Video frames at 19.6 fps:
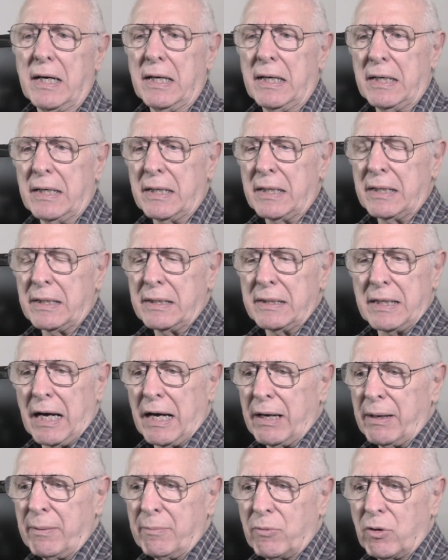
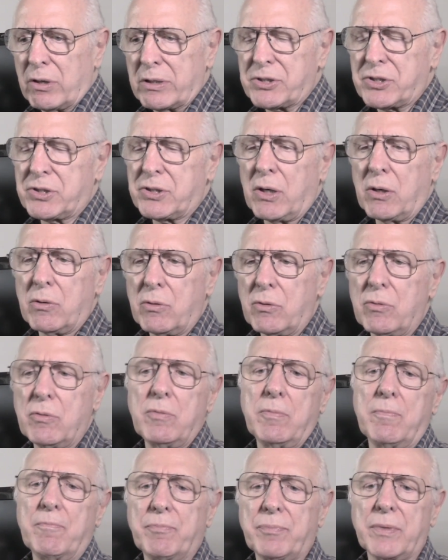I am
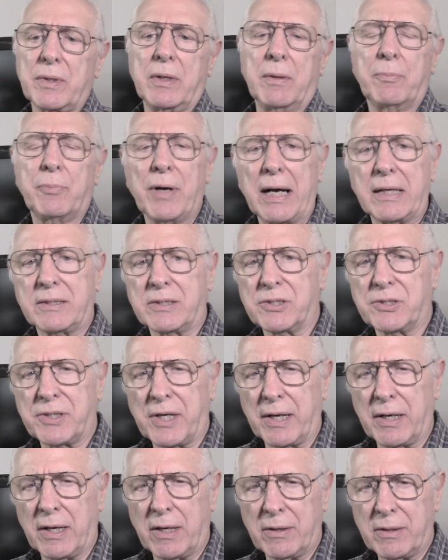also a
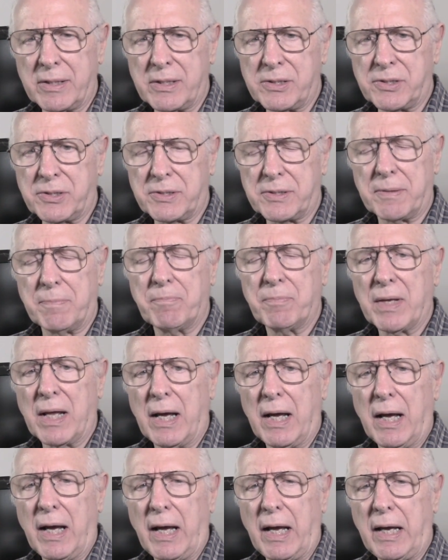practicing artist
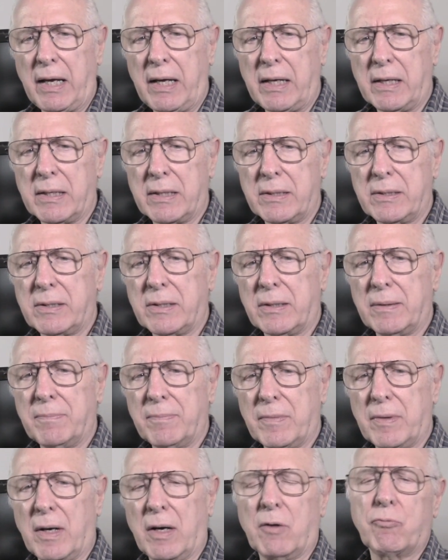and
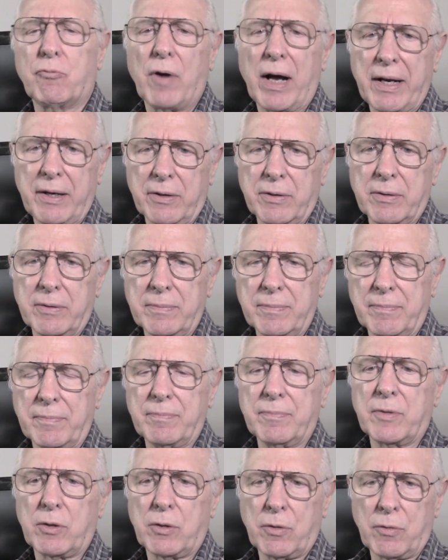a writer,
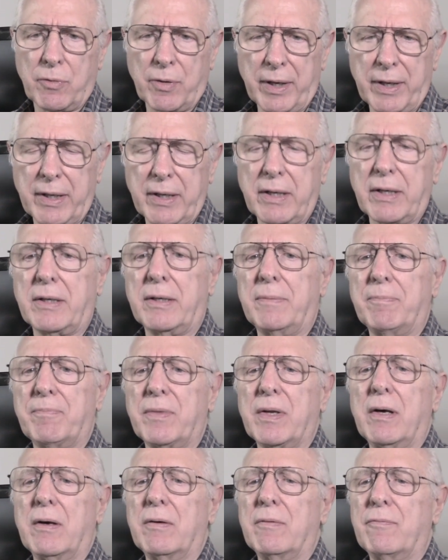critic
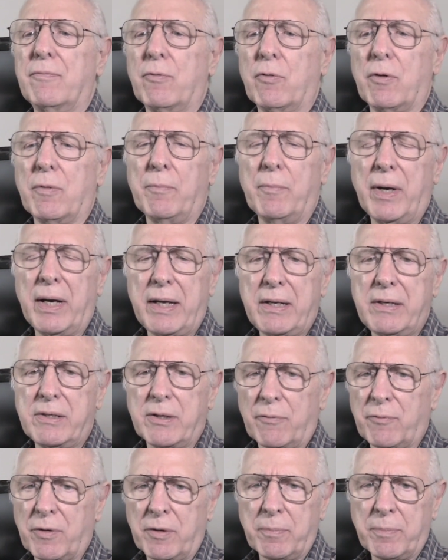for many
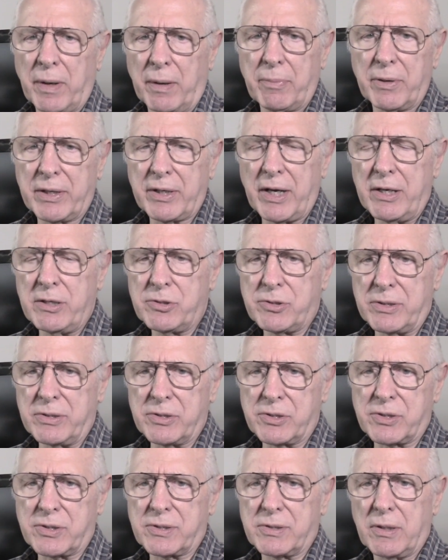different
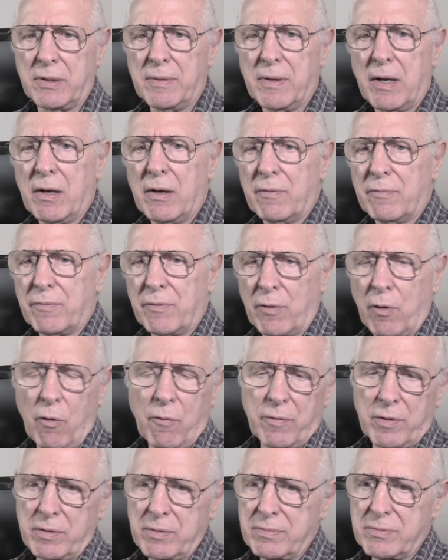publications for
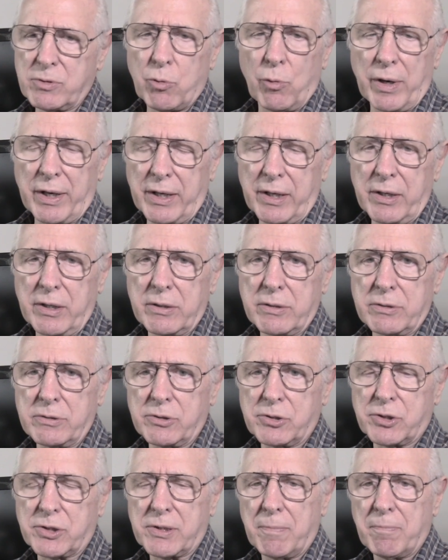over 20
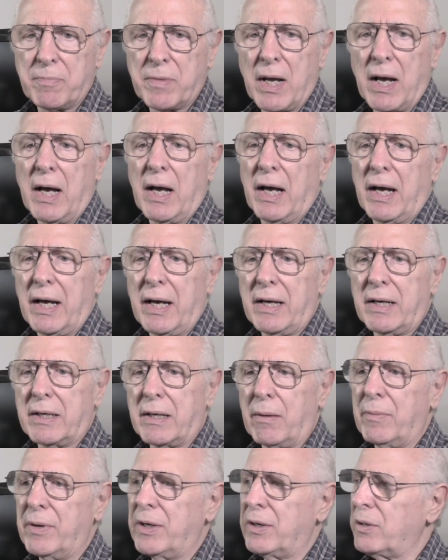years. And
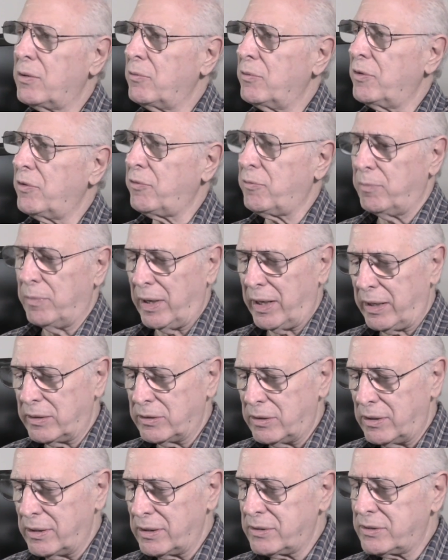I'm here with my
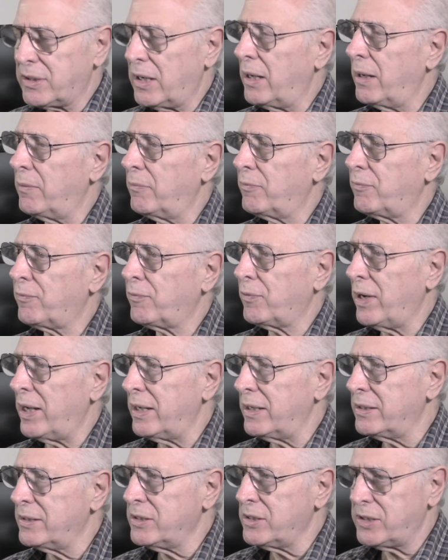longtime
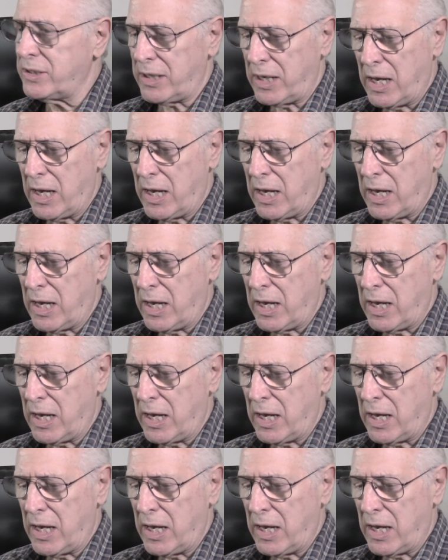friend,